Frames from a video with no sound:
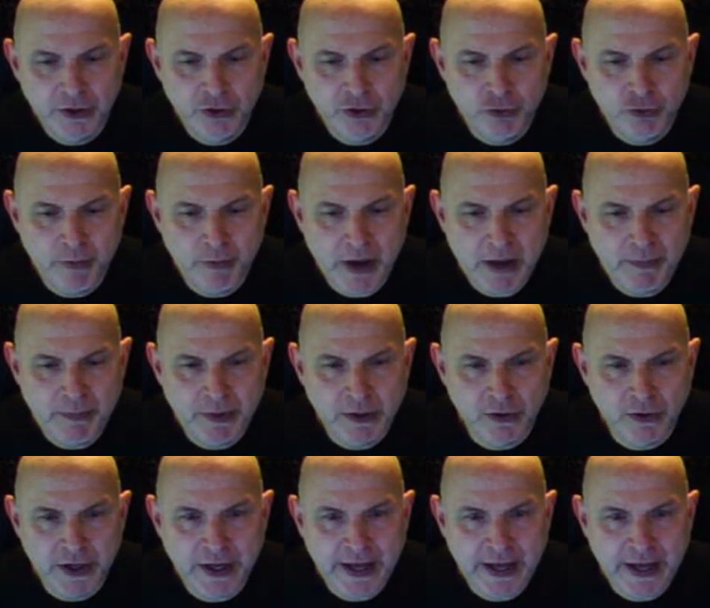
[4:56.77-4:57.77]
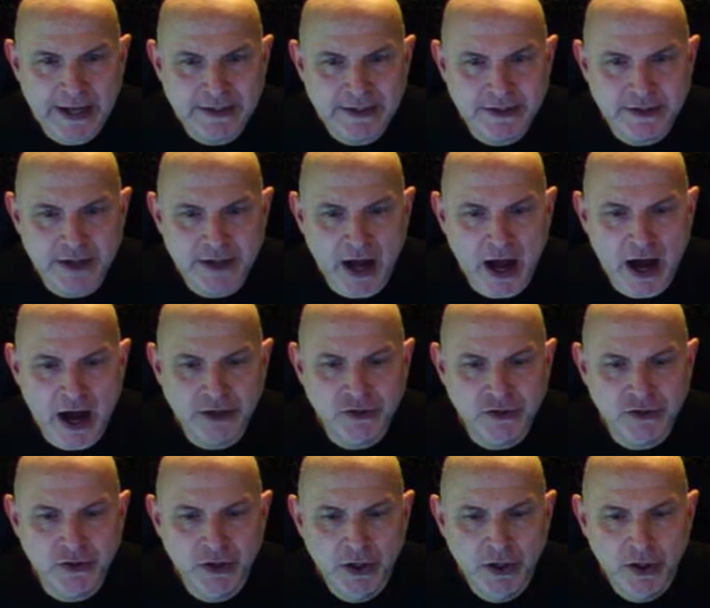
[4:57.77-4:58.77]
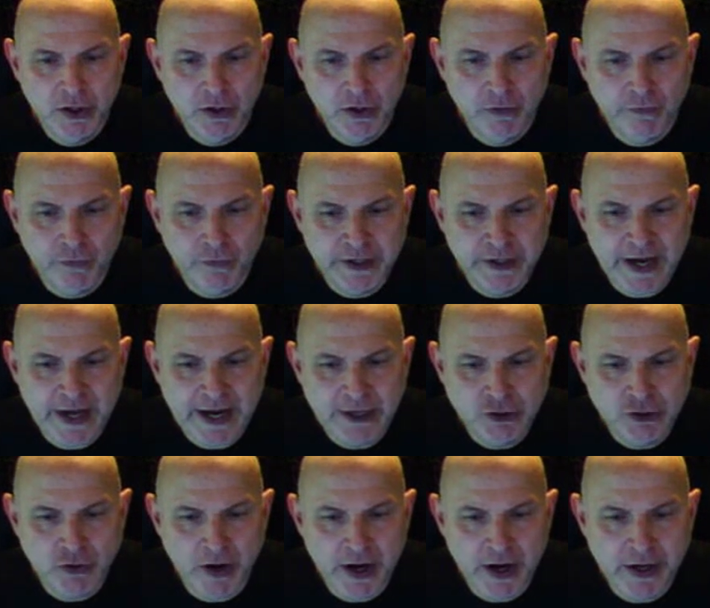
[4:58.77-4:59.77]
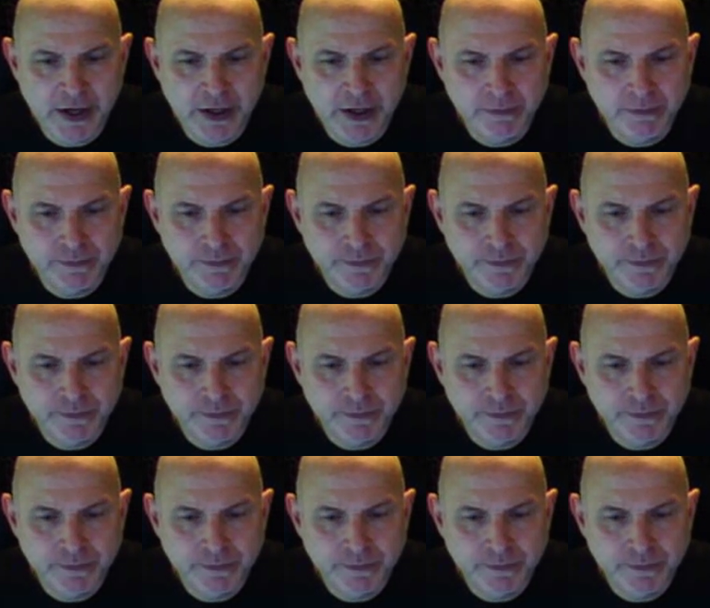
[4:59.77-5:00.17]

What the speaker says: You may be looking at stocks for day trading.